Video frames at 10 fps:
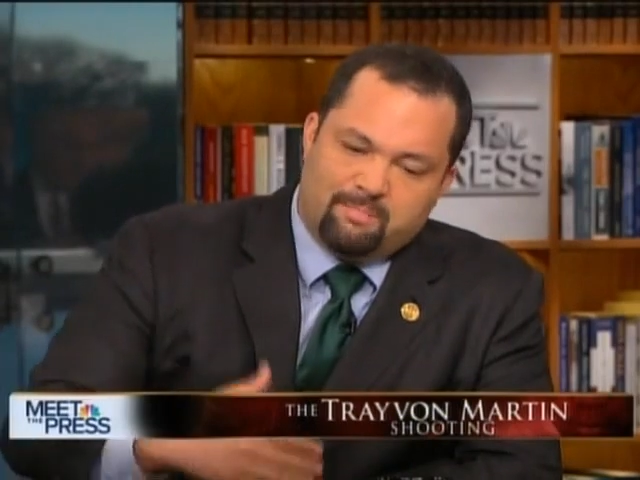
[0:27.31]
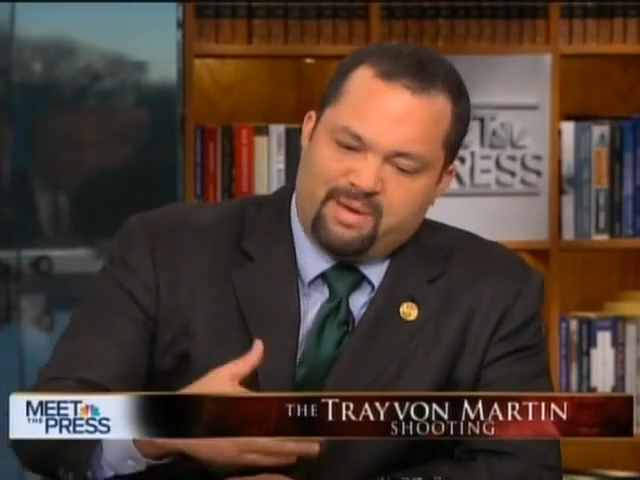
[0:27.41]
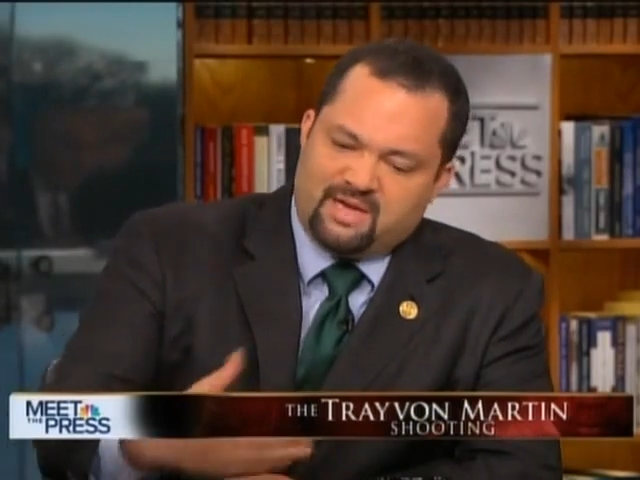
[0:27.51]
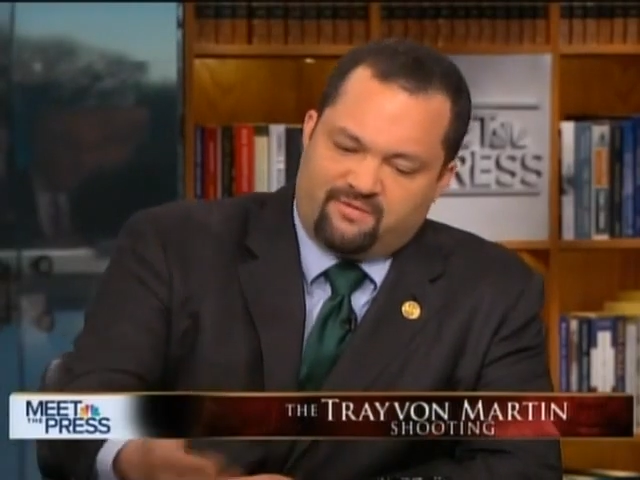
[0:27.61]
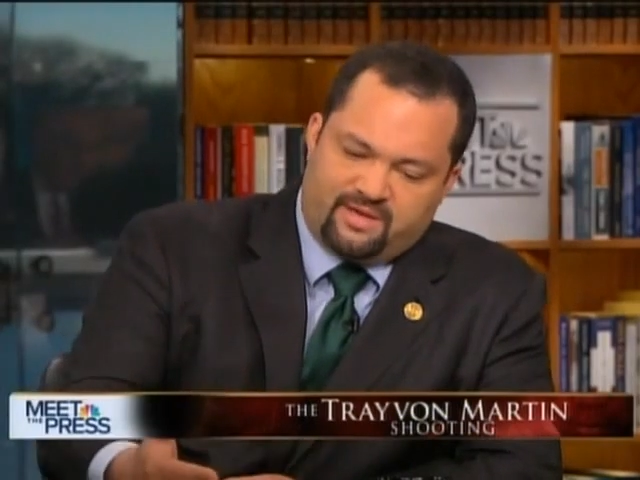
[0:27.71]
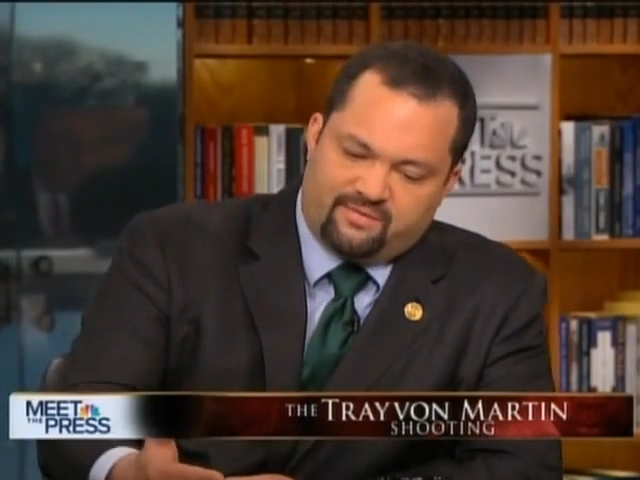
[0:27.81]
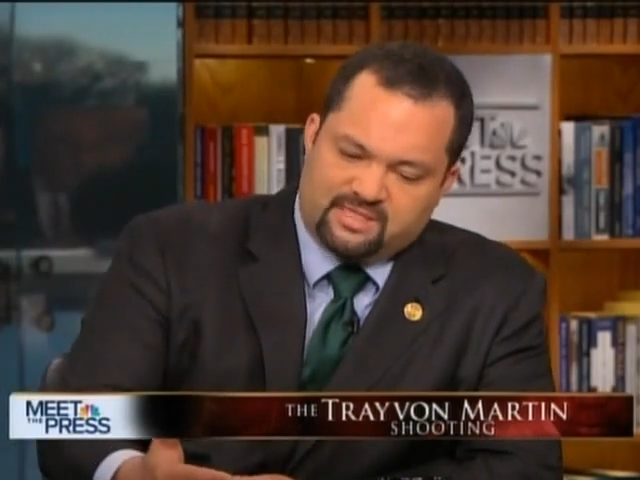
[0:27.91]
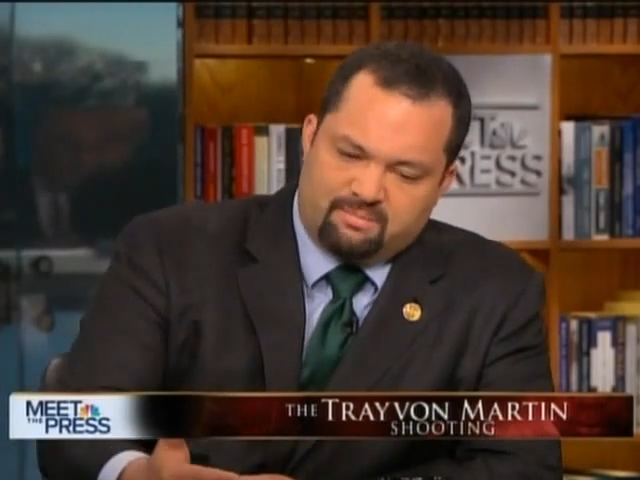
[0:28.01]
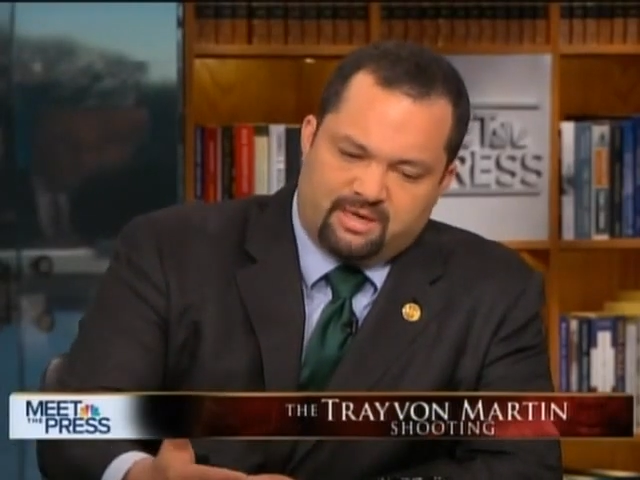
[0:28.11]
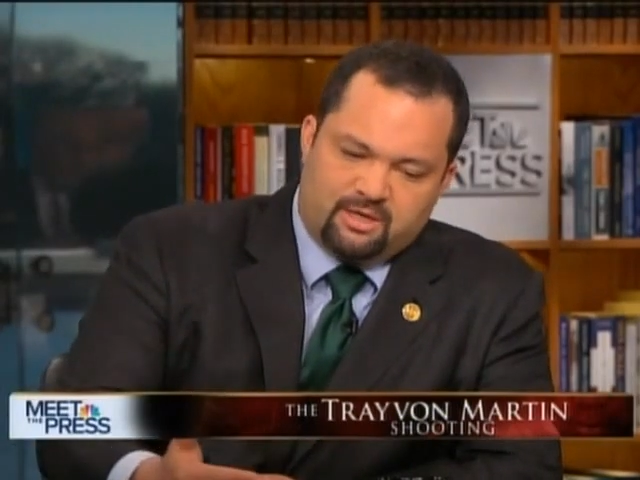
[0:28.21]
to the
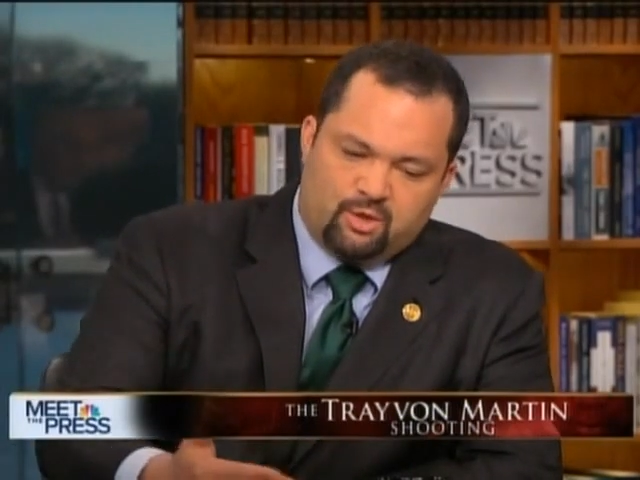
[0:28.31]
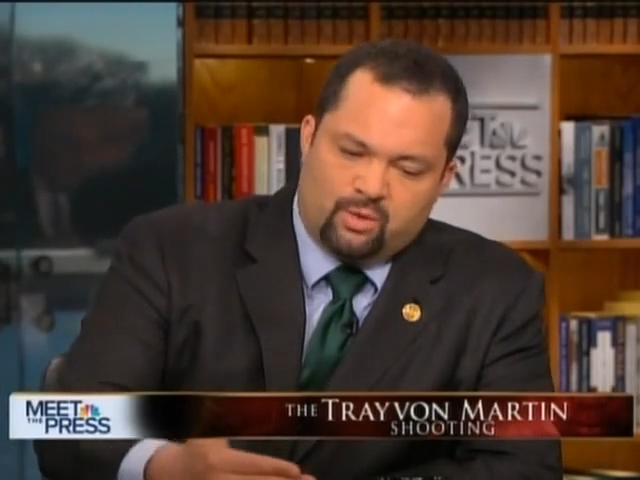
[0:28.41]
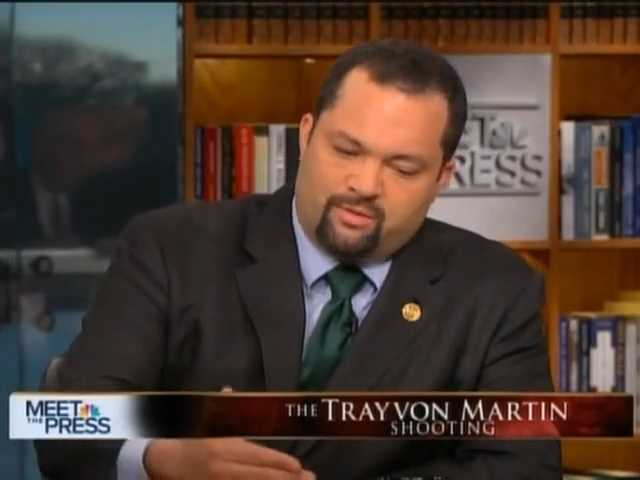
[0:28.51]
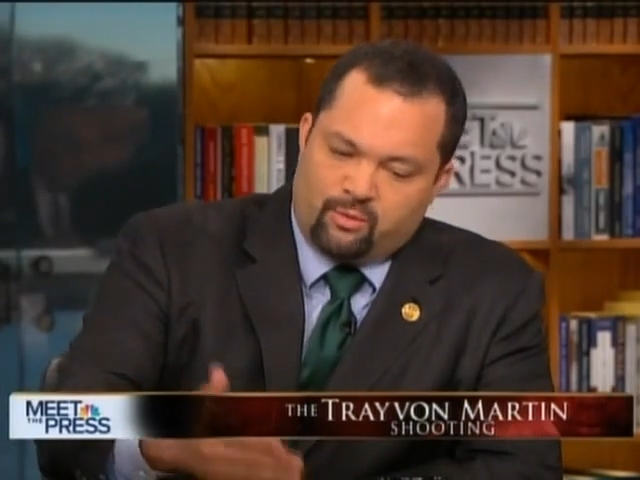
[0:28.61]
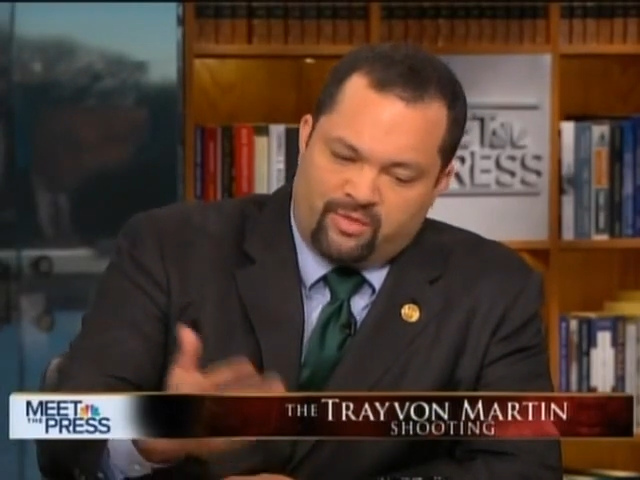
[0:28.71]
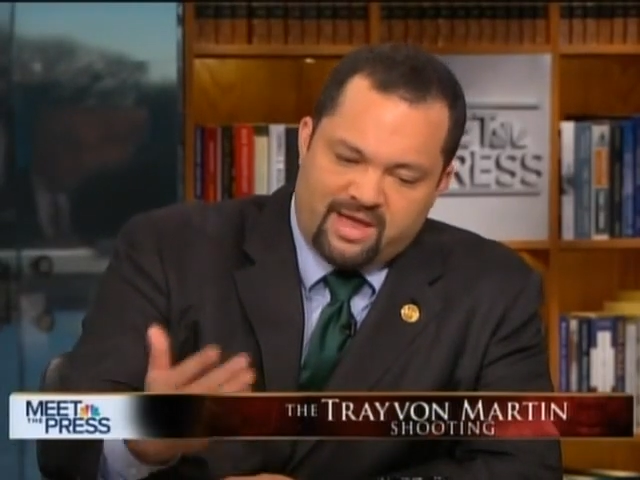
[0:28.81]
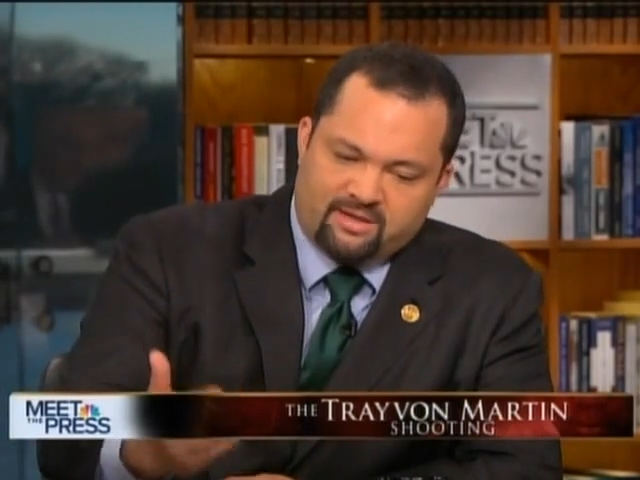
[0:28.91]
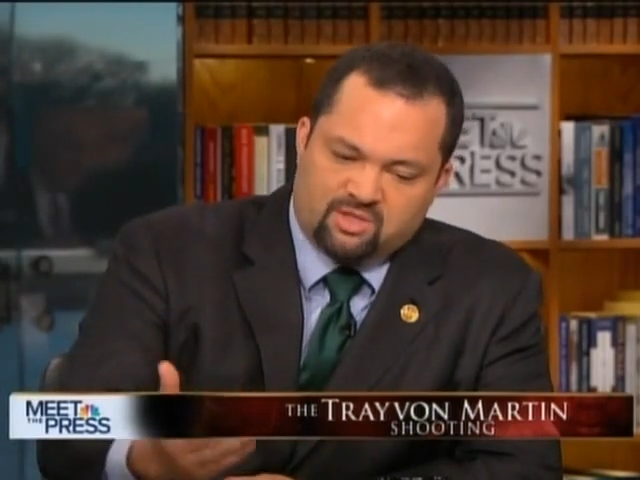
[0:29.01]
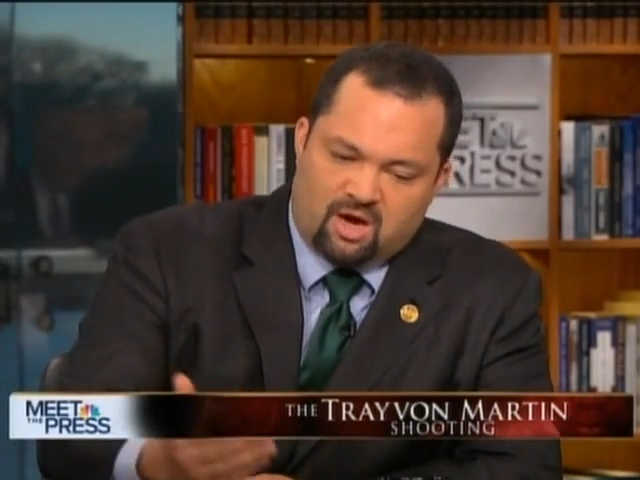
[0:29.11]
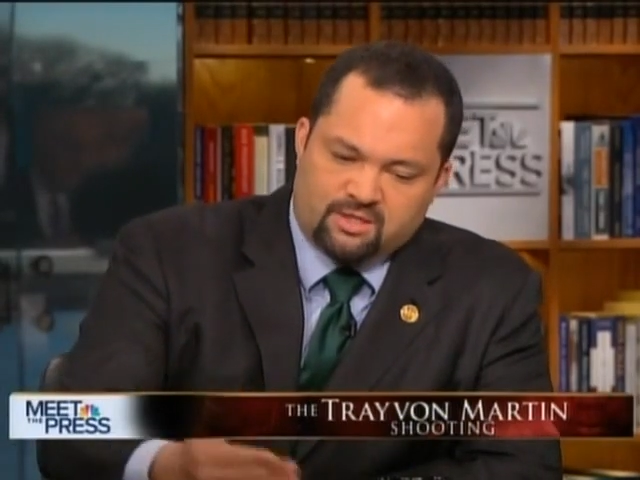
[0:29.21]
benefit of somebody who,
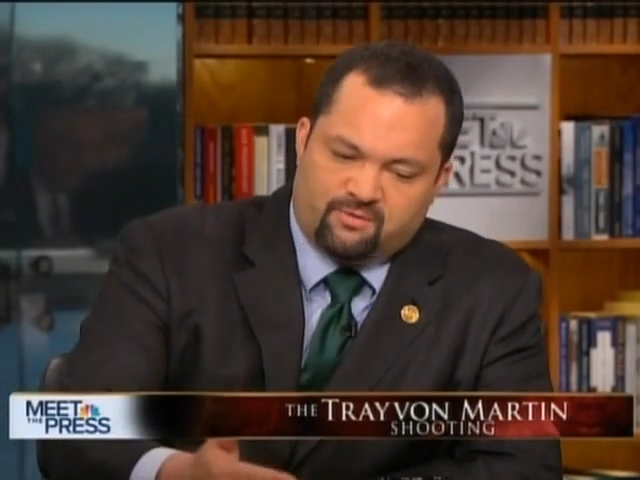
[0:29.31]
who they had